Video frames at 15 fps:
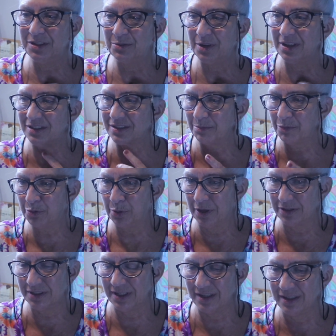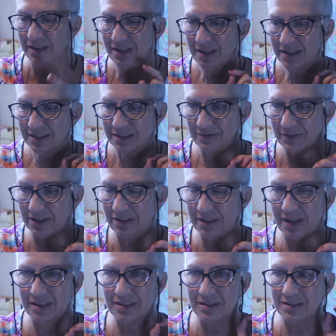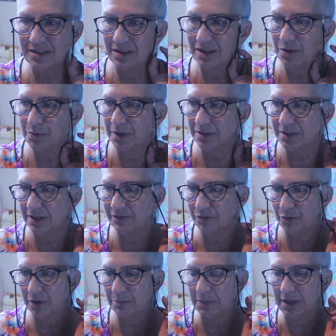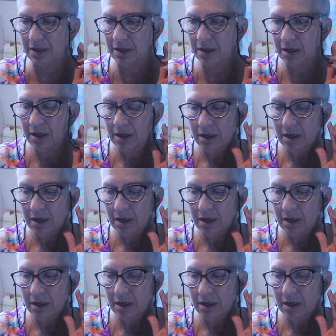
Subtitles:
doing some quilting, some very necessary quilting for me.